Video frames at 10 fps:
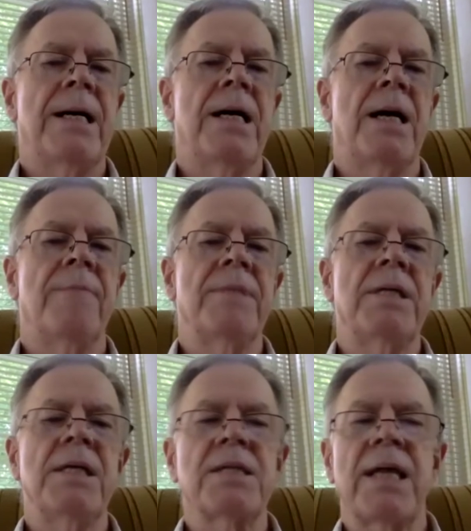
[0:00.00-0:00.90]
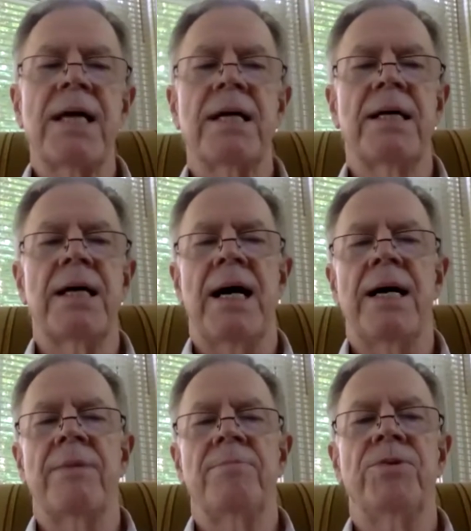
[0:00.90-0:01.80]
Years later, I
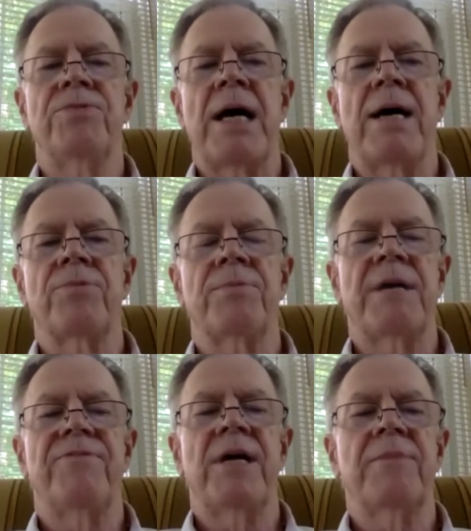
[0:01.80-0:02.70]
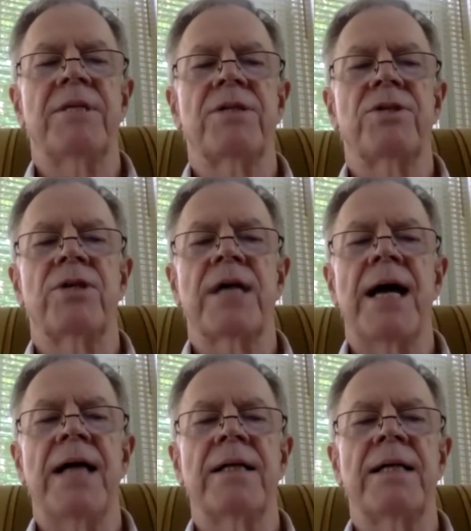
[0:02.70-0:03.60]
moved out with my family to Long
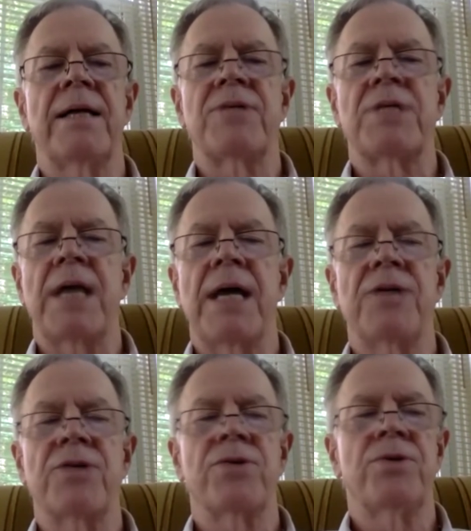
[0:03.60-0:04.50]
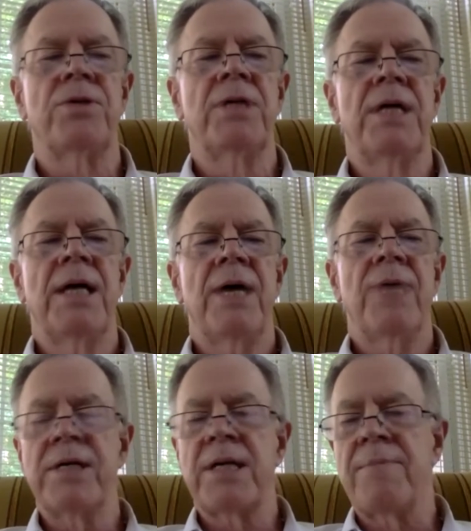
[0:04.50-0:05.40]
Island. I was in high school. And
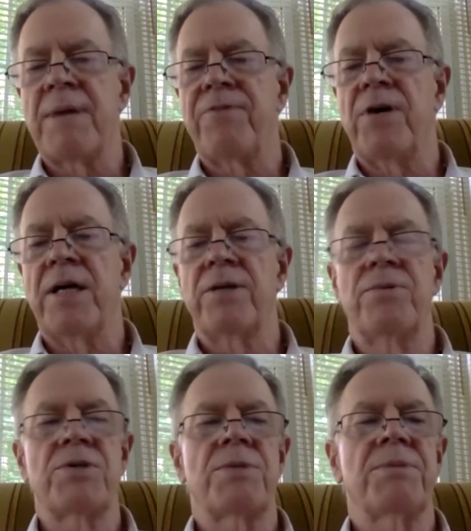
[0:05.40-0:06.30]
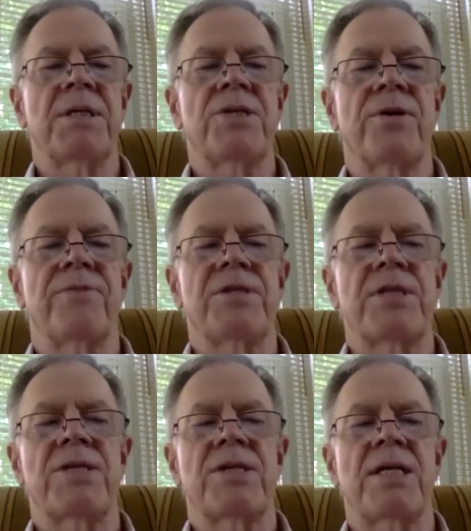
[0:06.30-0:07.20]
one day my father, who was a police
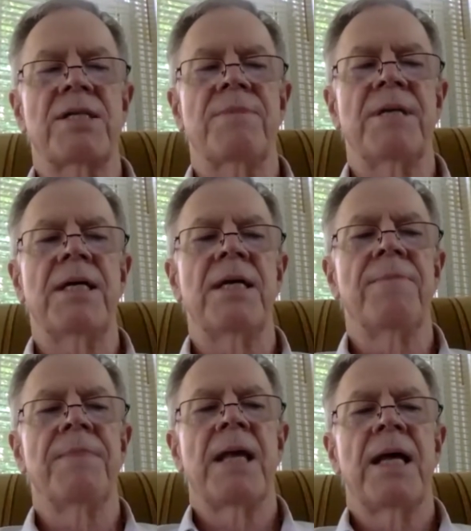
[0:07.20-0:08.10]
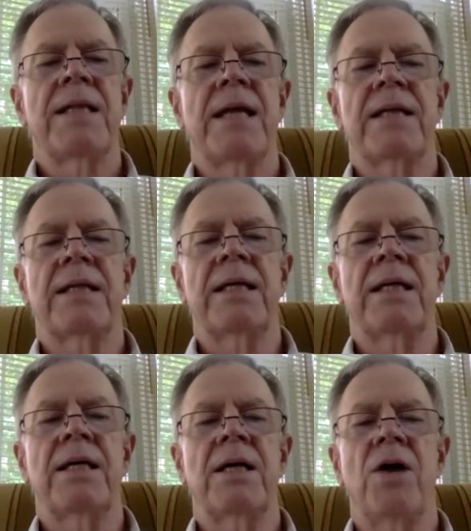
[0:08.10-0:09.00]
officer, said to me that
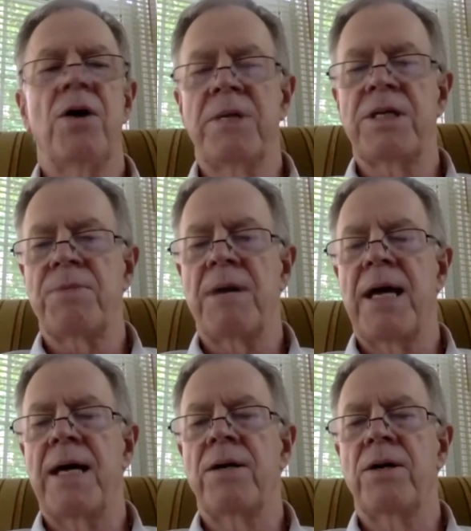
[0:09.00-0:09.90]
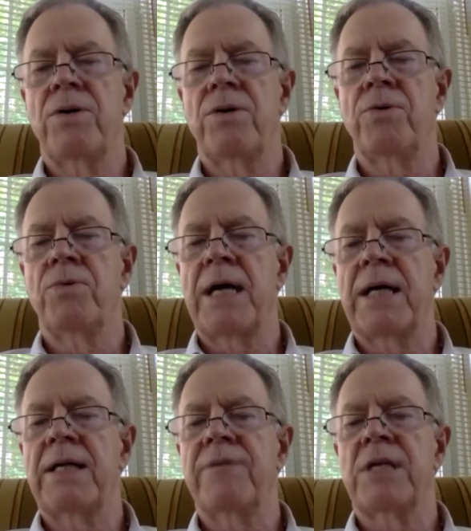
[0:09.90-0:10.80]
the homeless man who had
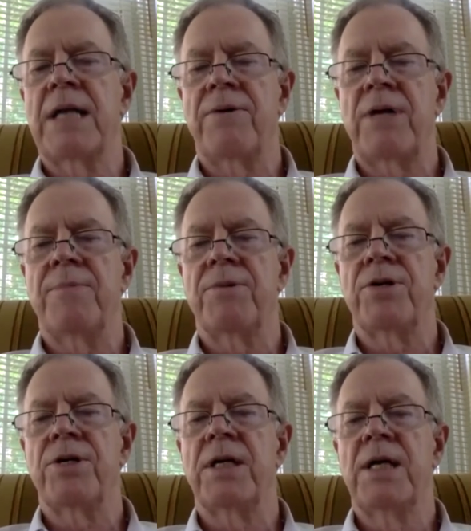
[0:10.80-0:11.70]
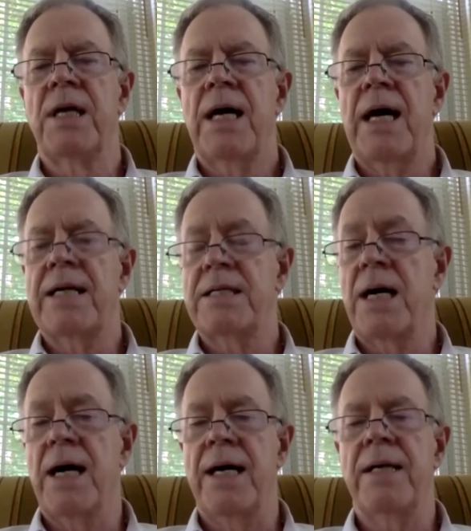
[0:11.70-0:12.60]
lived in our neighborhood had died.